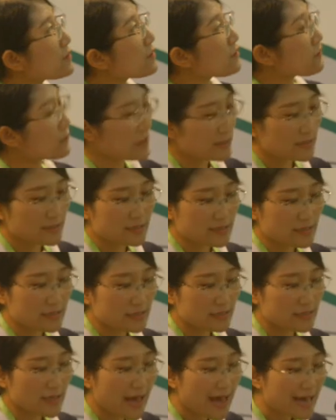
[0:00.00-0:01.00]
When there
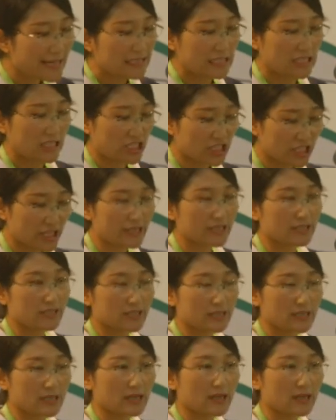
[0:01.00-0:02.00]
is any change
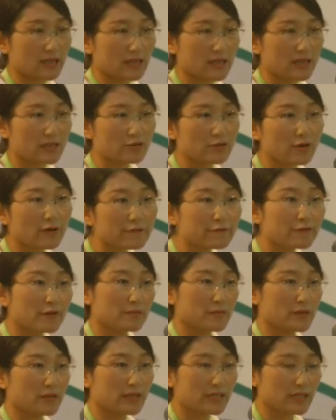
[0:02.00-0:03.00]
in your
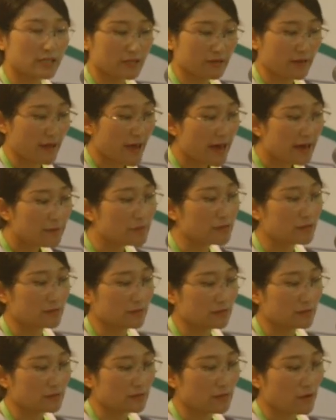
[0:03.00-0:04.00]
formulation
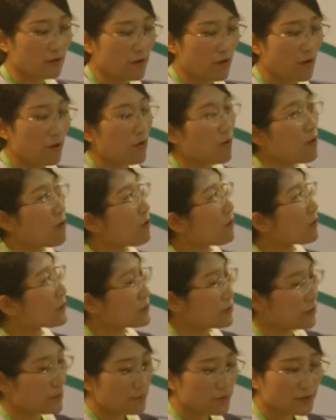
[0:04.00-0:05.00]
happened, or
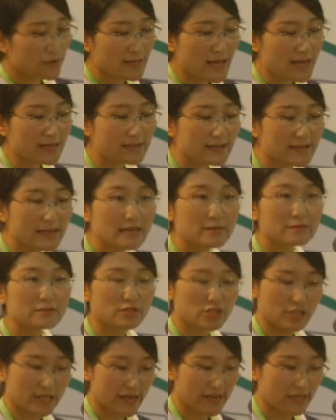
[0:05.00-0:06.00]
your product
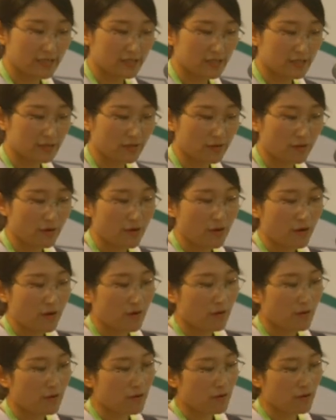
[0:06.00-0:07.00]
name changed,
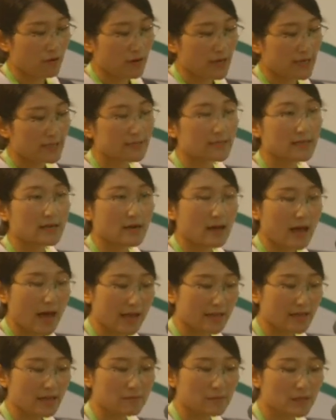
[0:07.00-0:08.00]
or is there
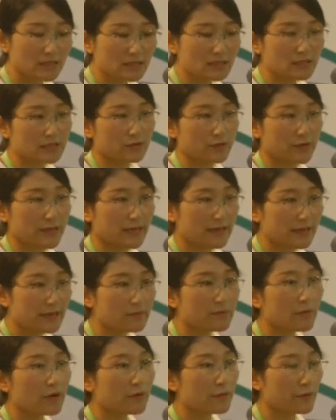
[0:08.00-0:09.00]
any mandatory
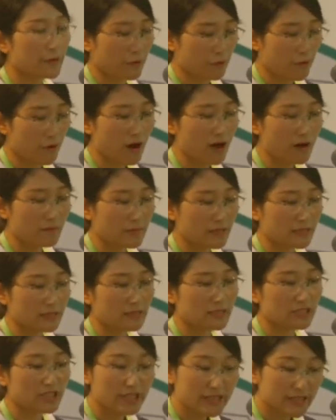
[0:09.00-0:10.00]
label
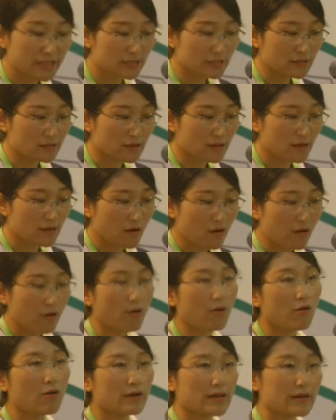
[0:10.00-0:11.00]
requirement changed,
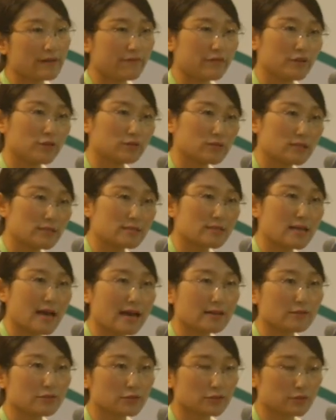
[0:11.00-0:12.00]
or if you
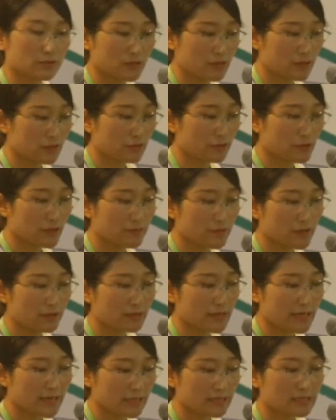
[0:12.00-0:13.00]
decide to
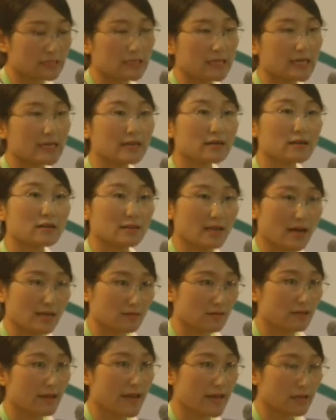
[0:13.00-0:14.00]
distribute it in
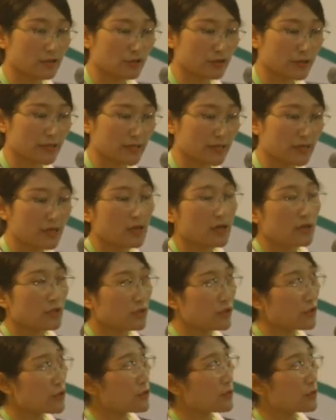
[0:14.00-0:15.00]
another country,
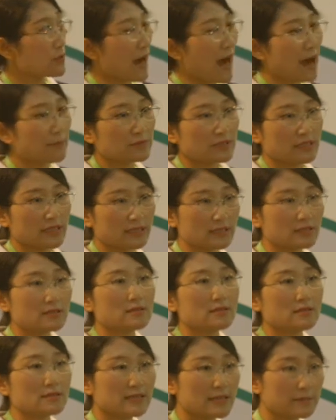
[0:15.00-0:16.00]
you should update
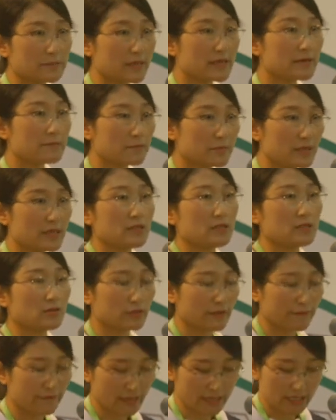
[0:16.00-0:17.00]
the CPMP
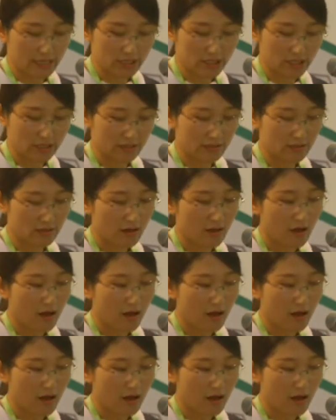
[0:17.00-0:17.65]
notification.